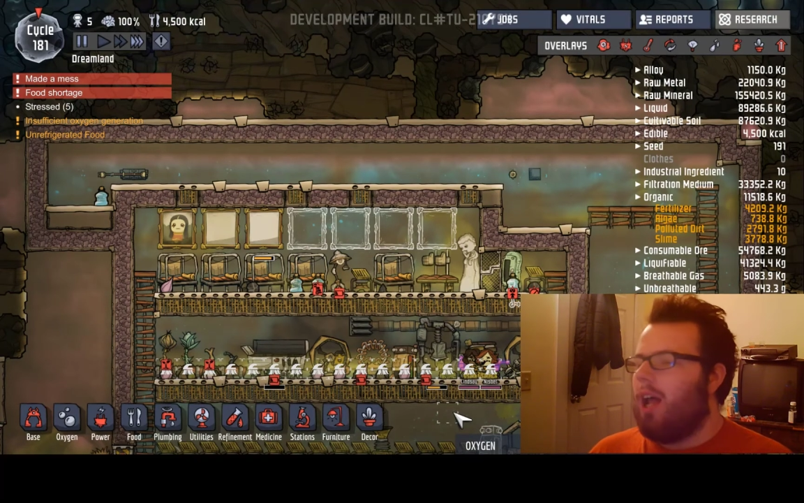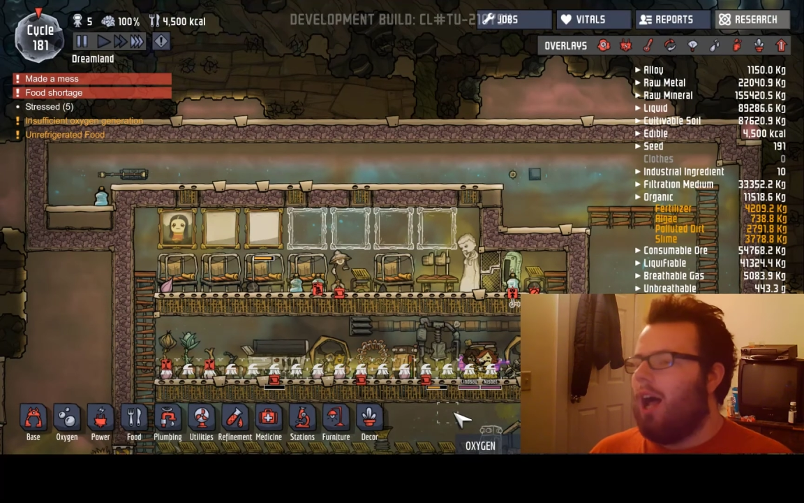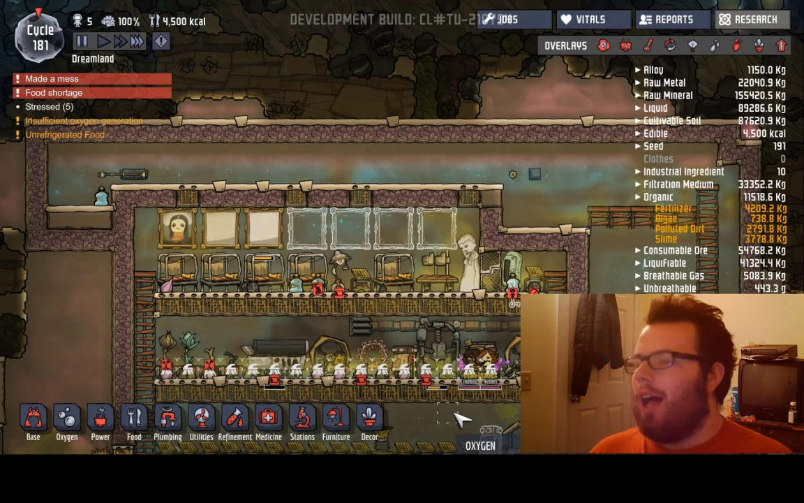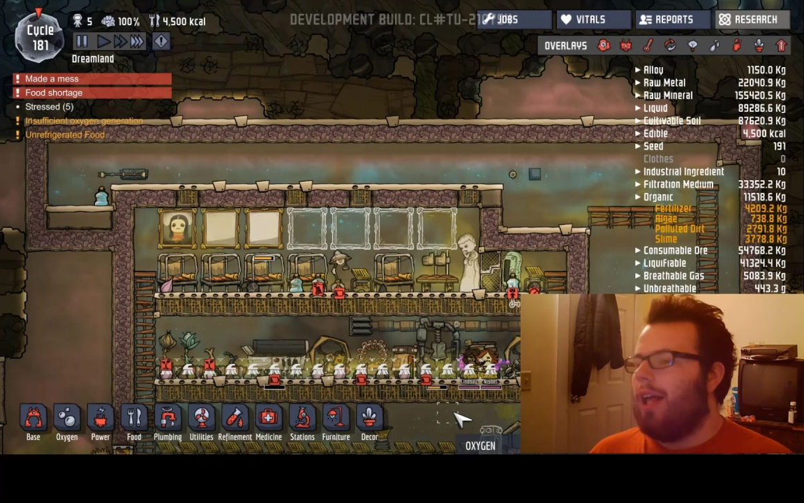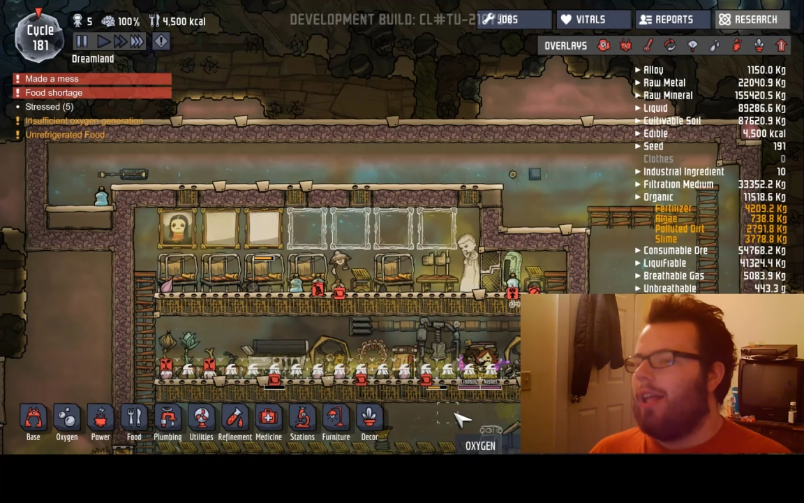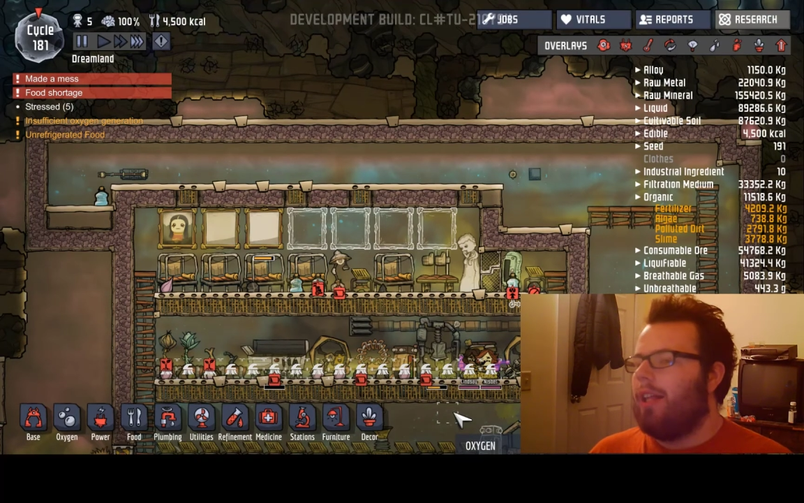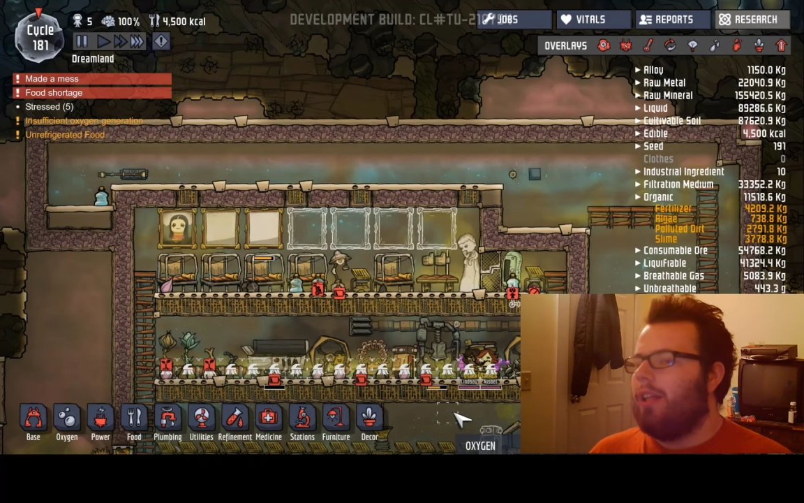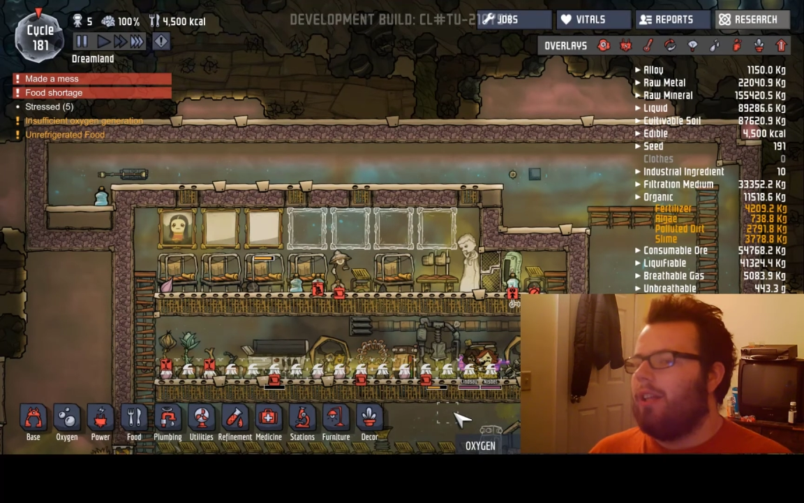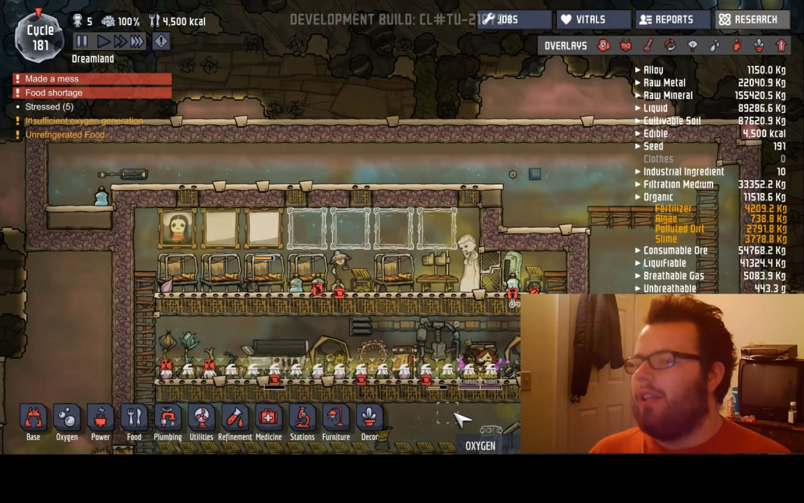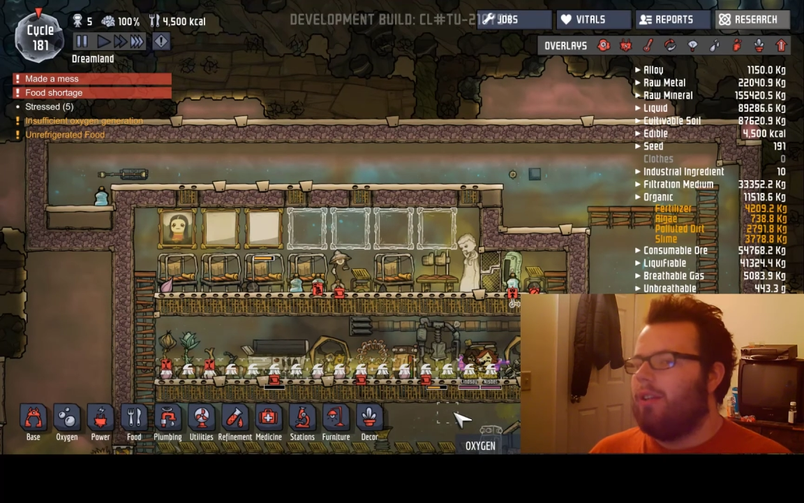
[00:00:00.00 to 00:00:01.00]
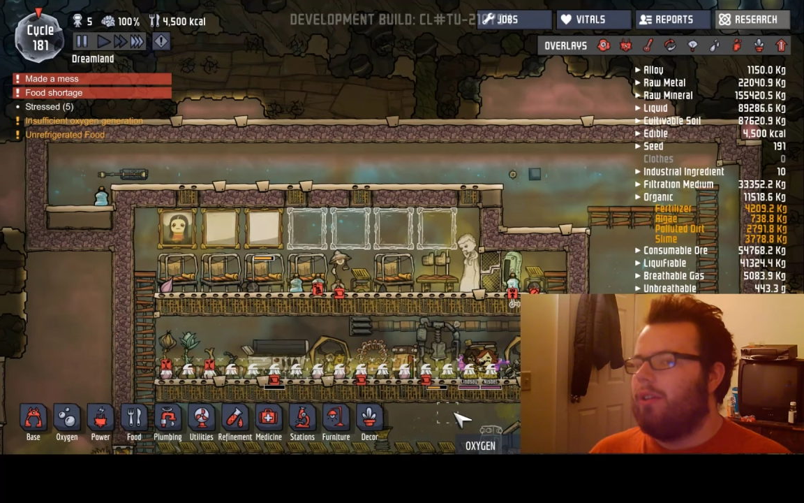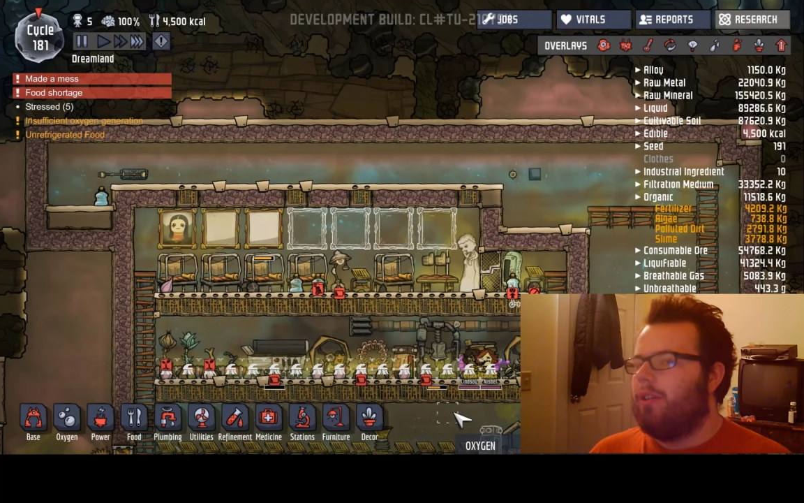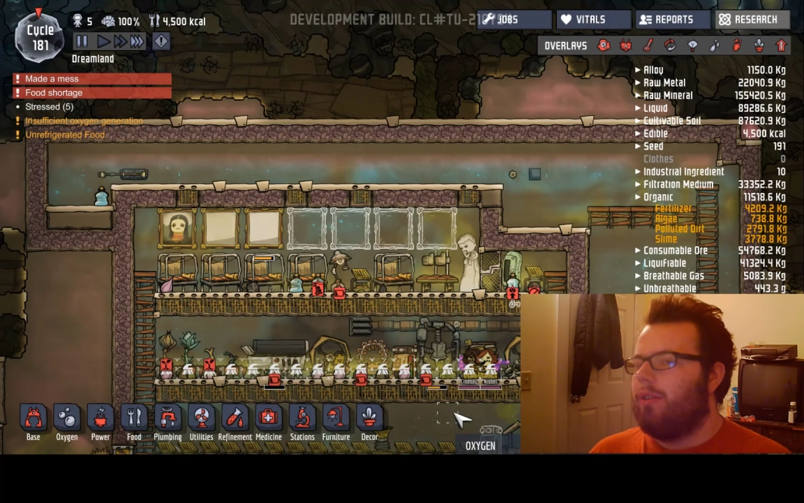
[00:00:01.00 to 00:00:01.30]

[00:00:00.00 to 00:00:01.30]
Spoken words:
I